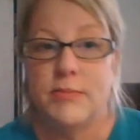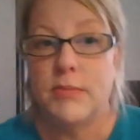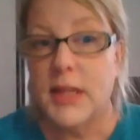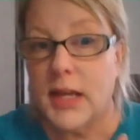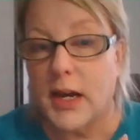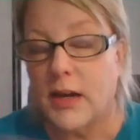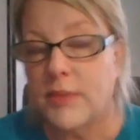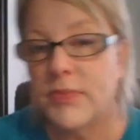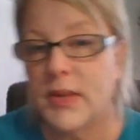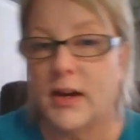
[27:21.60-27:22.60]
milia,
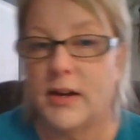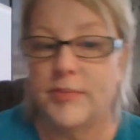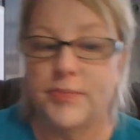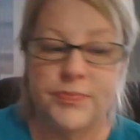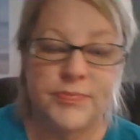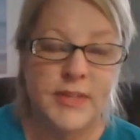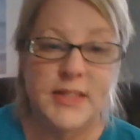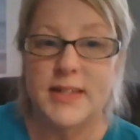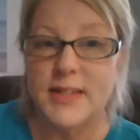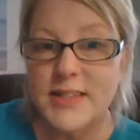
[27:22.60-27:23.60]
um,
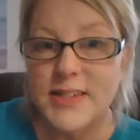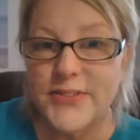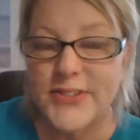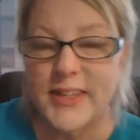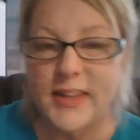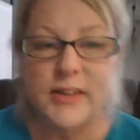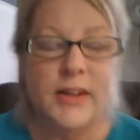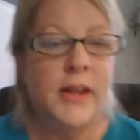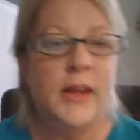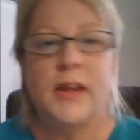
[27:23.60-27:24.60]
sensitive skin.
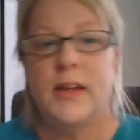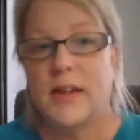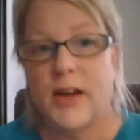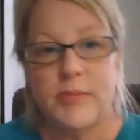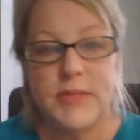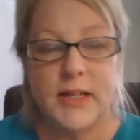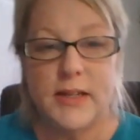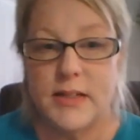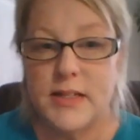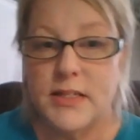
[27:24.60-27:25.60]
Come take
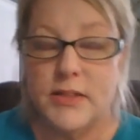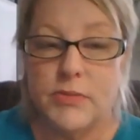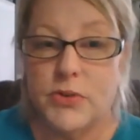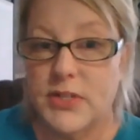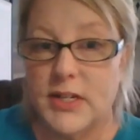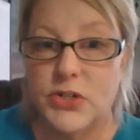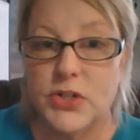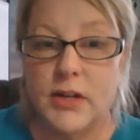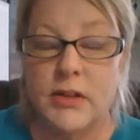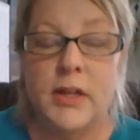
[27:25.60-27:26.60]
a listen,
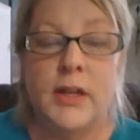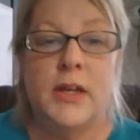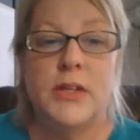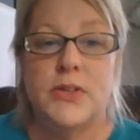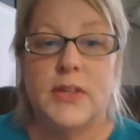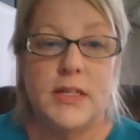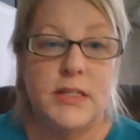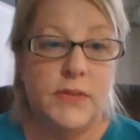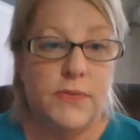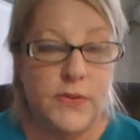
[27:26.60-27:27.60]
rosacea. So that's
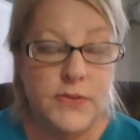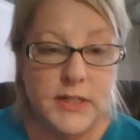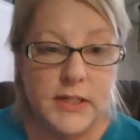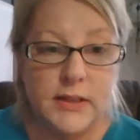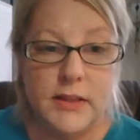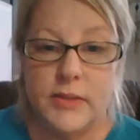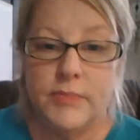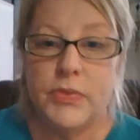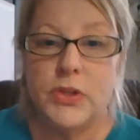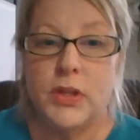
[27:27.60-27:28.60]
the
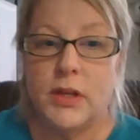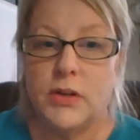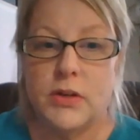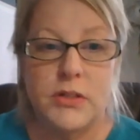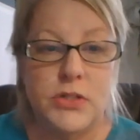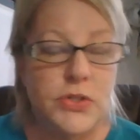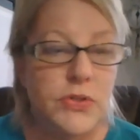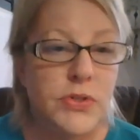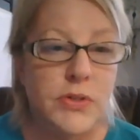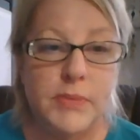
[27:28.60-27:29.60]
15th. You can
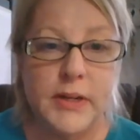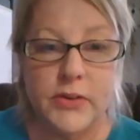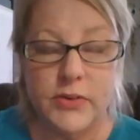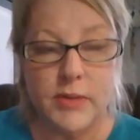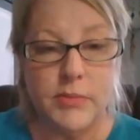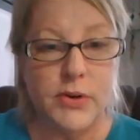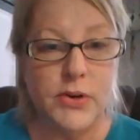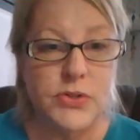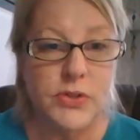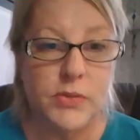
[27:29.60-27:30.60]
choose your bingo
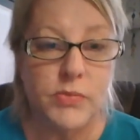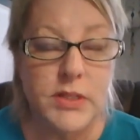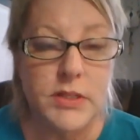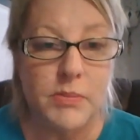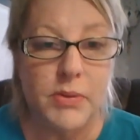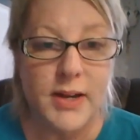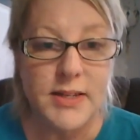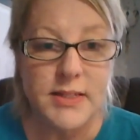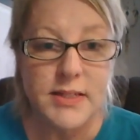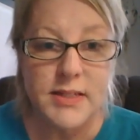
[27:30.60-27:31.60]
numbers, you can win some
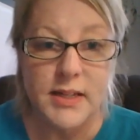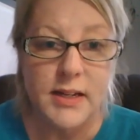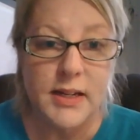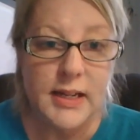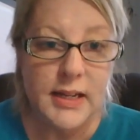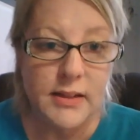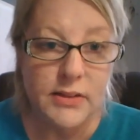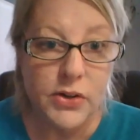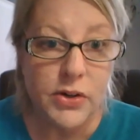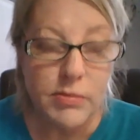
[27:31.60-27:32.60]
prizes, and
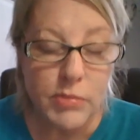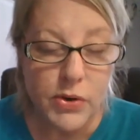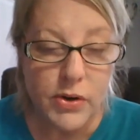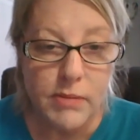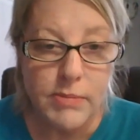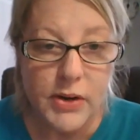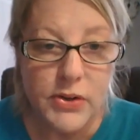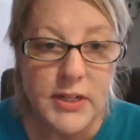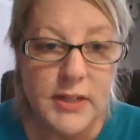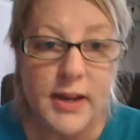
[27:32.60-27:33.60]
learn more
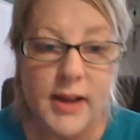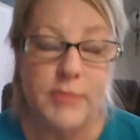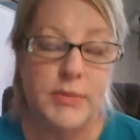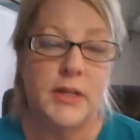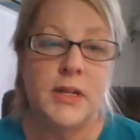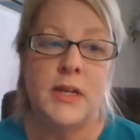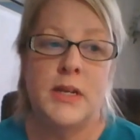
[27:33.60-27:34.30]
about common